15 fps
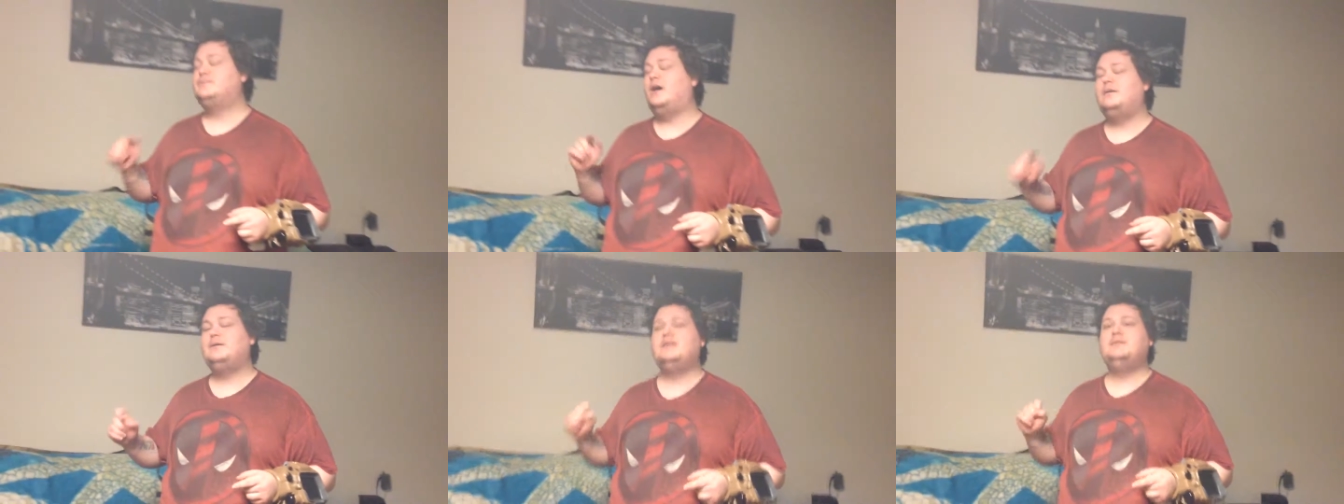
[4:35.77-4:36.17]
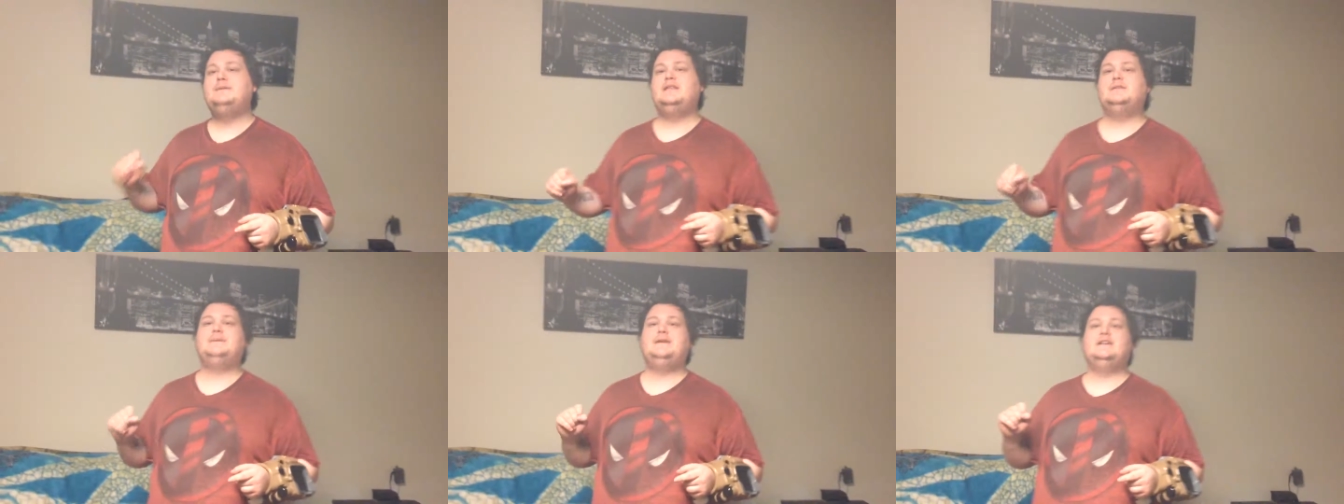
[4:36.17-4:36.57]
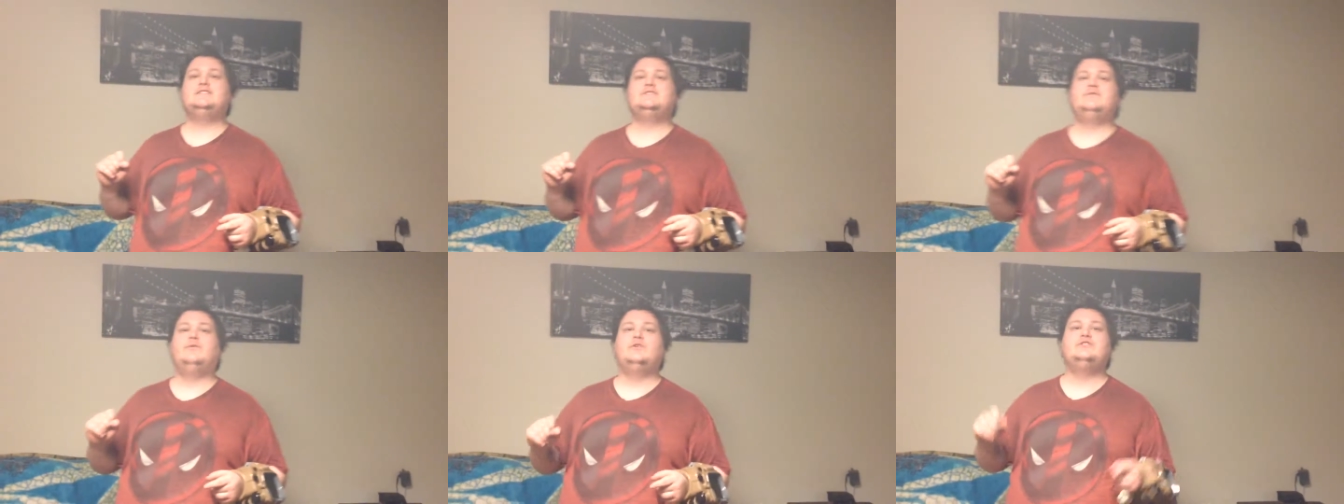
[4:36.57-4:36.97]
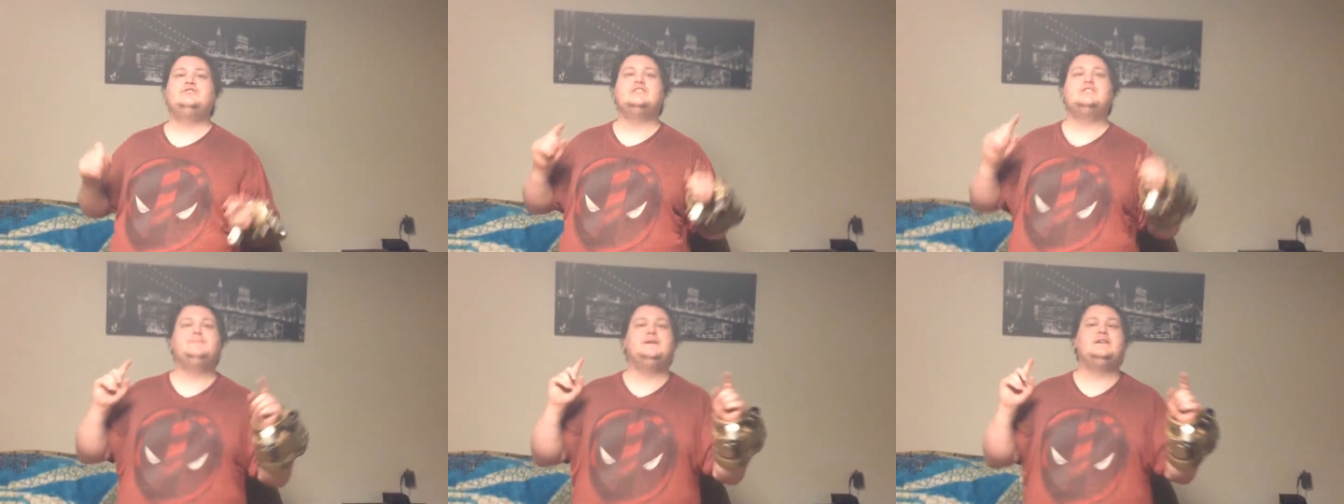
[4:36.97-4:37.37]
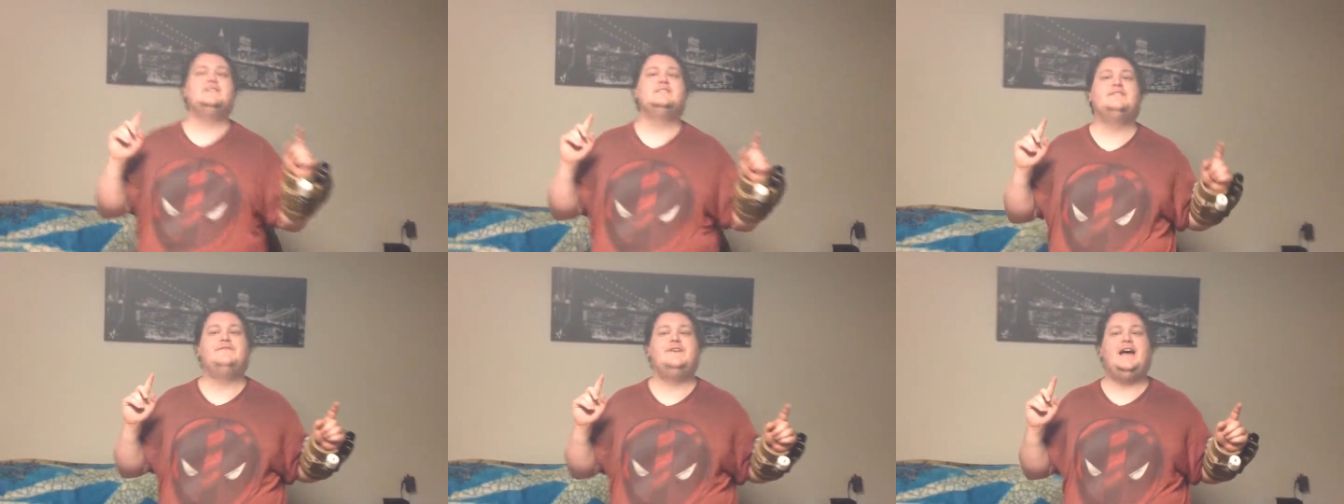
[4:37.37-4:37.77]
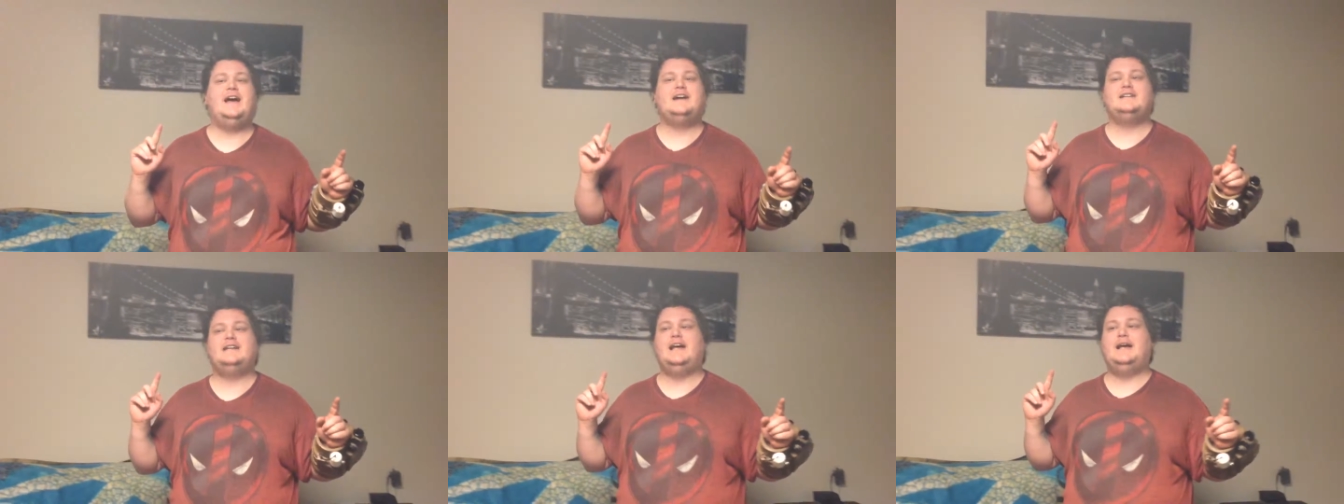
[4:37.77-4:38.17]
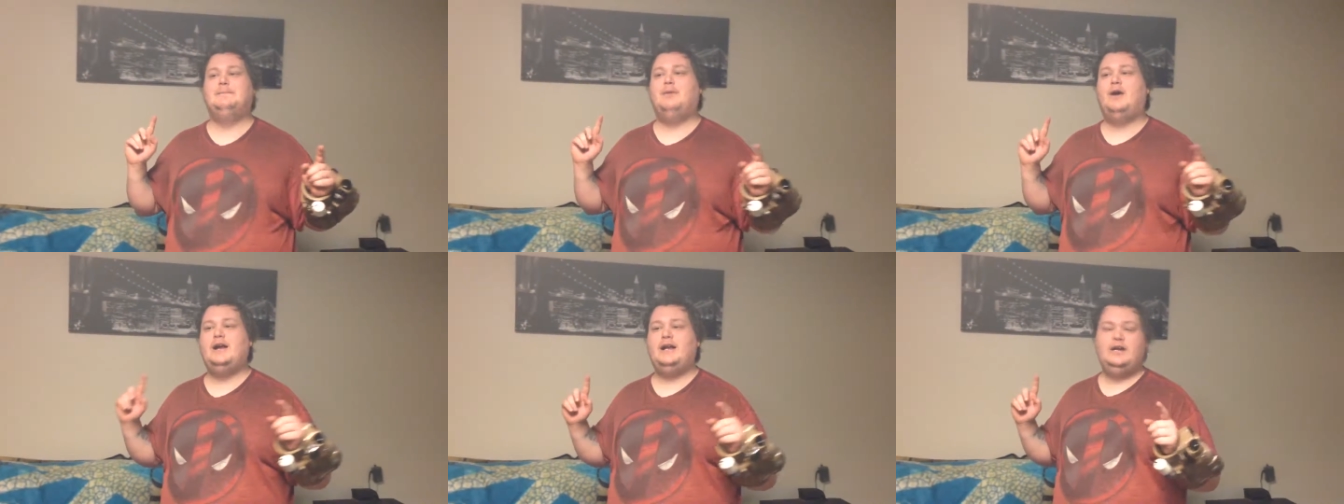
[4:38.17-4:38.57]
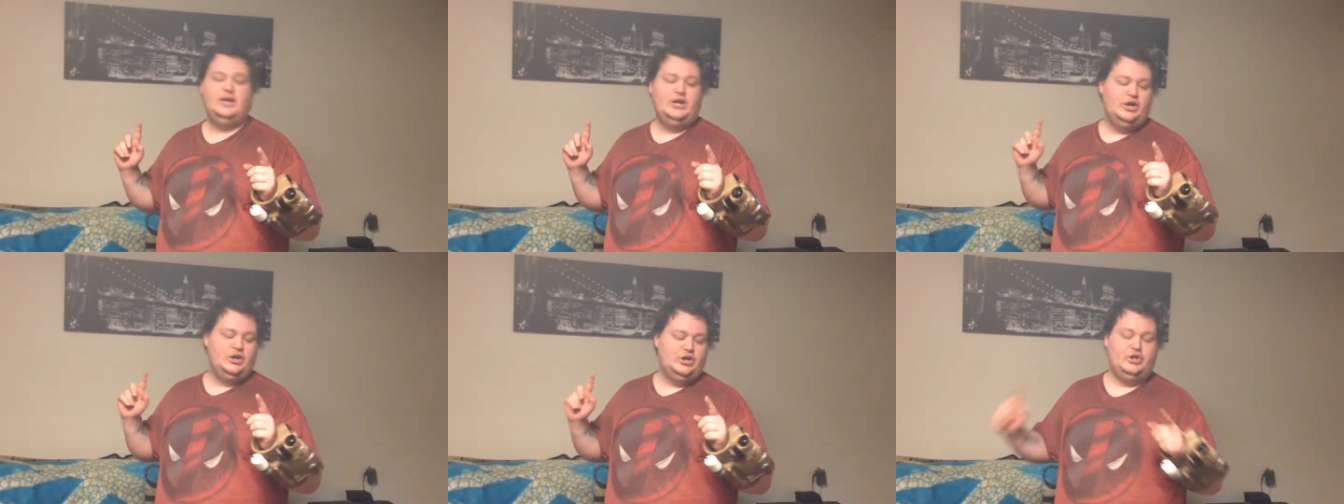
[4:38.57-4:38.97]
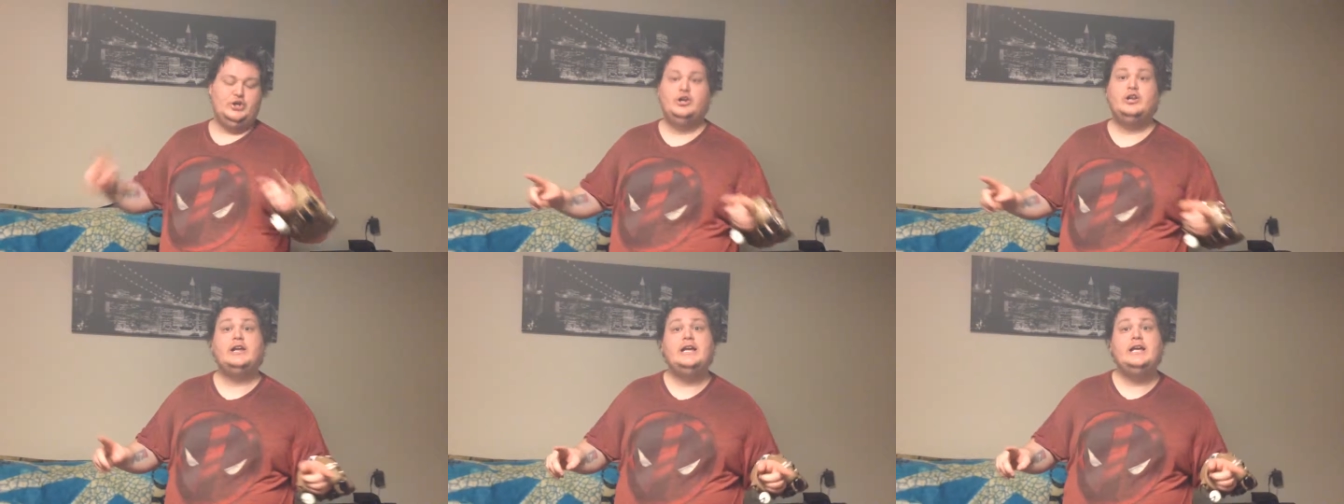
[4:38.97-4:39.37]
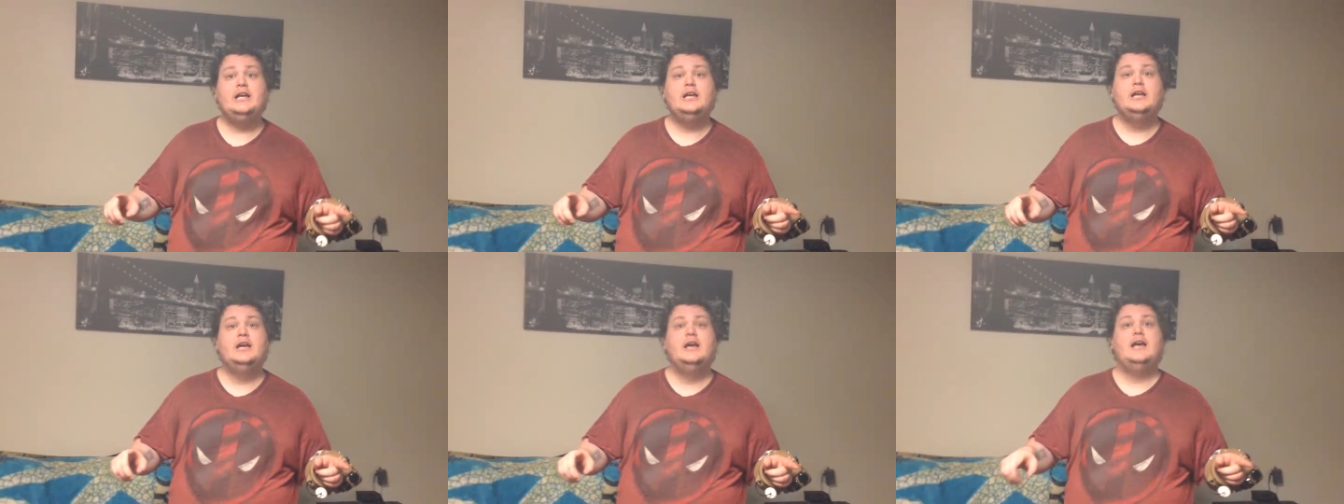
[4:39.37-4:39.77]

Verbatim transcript: It's probably going to be the PS4 just because the fact that I bought it early